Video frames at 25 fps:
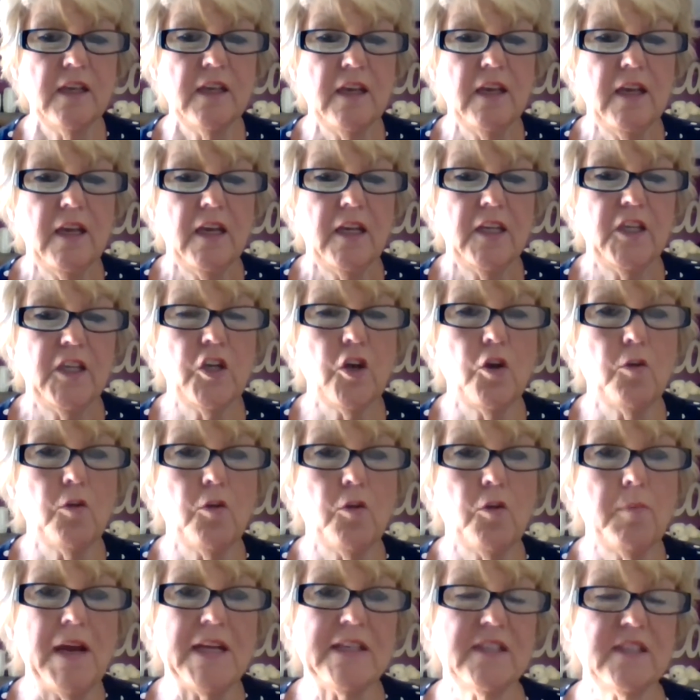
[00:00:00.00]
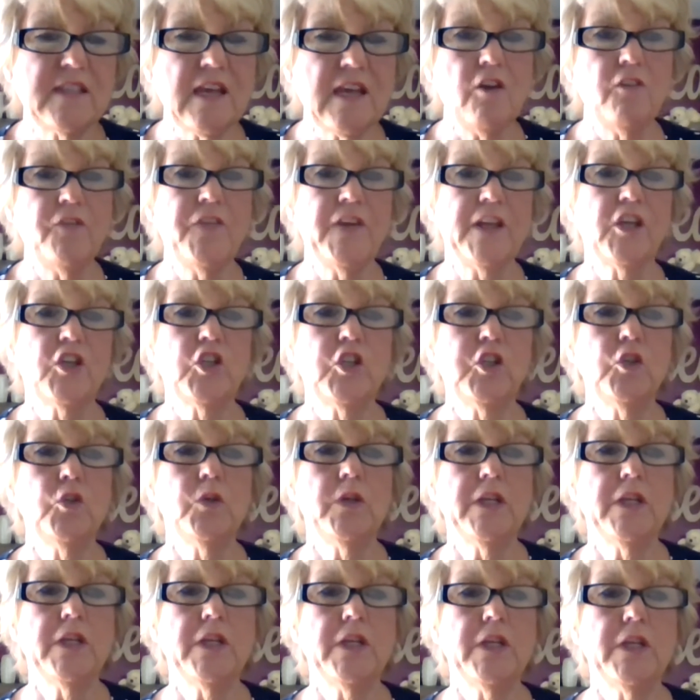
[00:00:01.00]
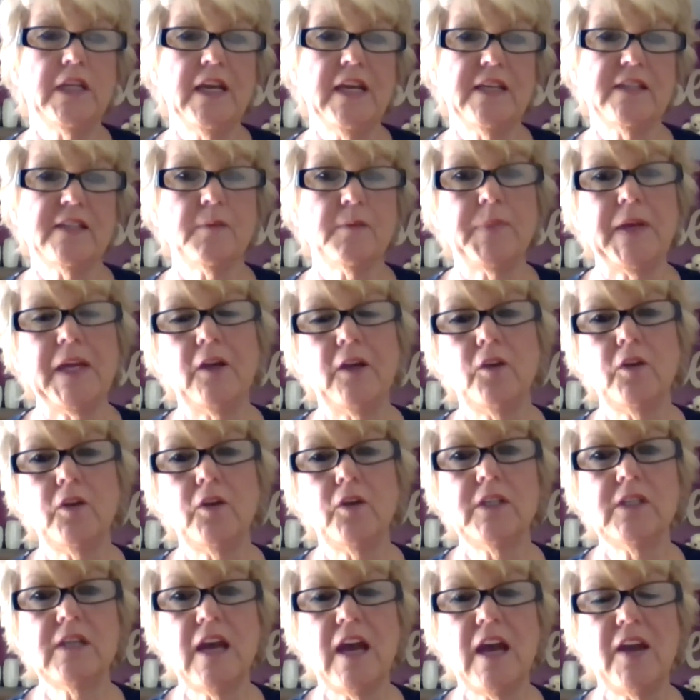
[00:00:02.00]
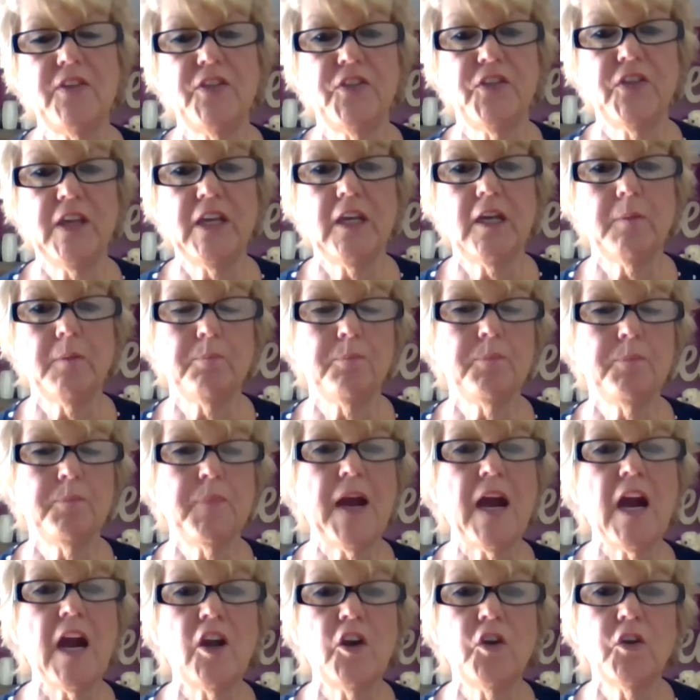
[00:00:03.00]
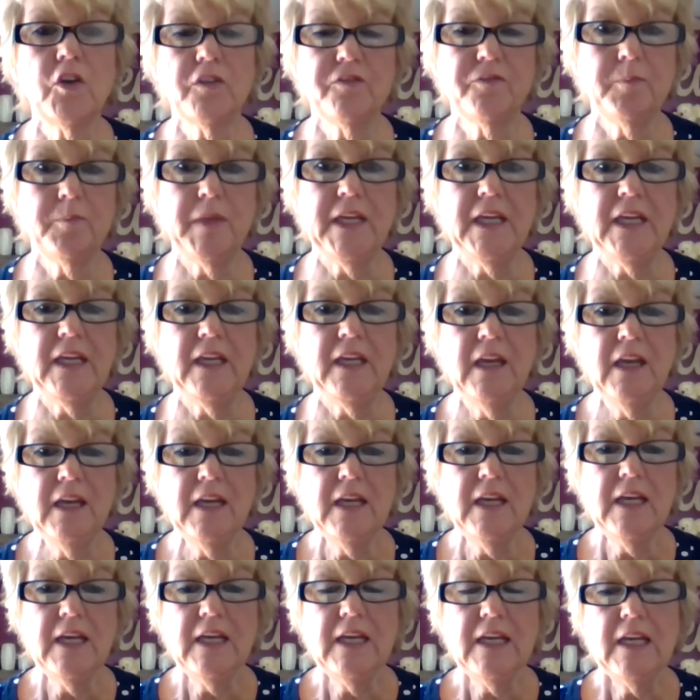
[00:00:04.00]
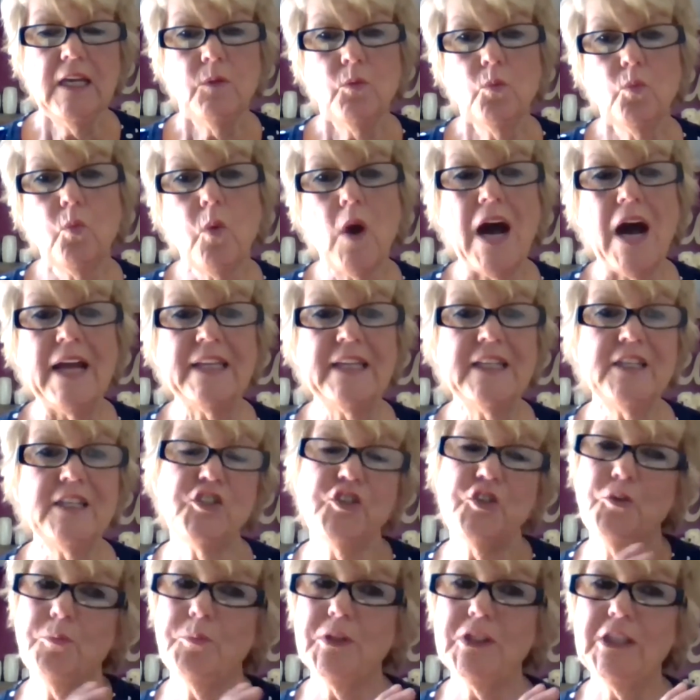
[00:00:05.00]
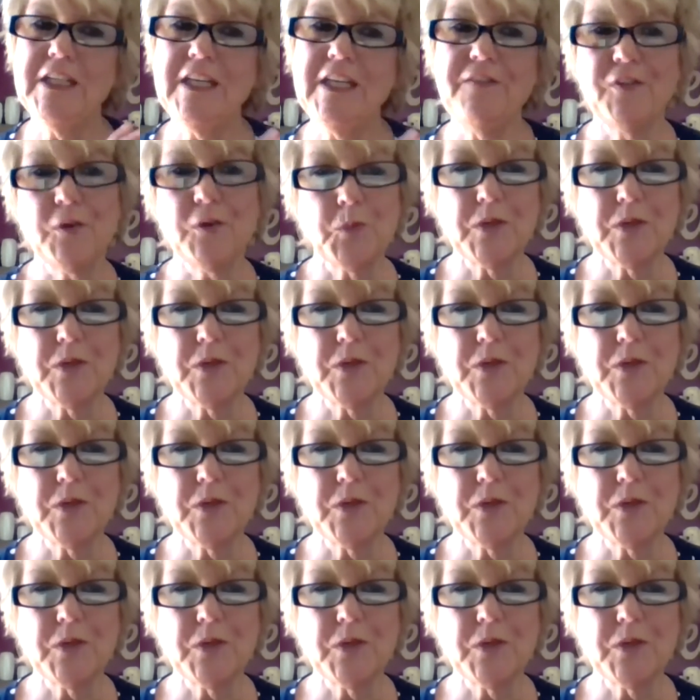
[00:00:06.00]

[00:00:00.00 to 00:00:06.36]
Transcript: you know, myself included as a parent, I think part of me wanted to believe it